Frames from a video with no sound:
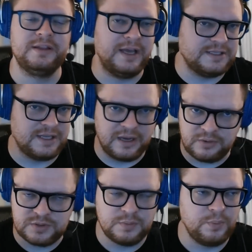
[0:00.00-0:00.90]
nice
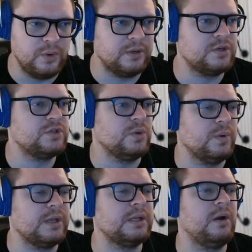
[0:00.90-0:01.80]
arrows and pointers
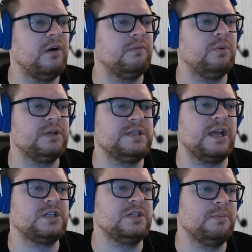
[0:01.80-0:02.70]
showing of what is
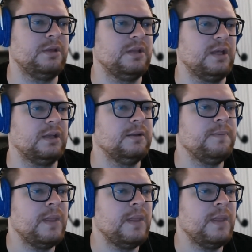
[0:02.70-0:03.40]
actually being done.